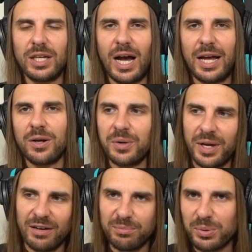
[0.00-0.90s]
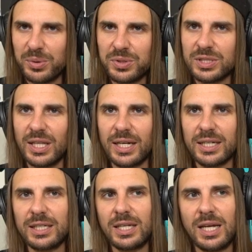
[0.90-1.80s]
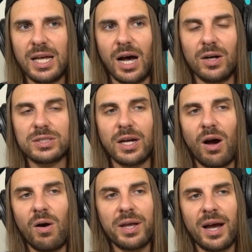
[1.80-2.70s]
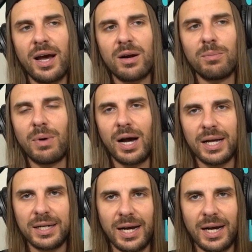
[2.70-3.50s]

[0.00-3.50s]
I know you have Bruce. Like, I was like, oh yeah, I don't mind.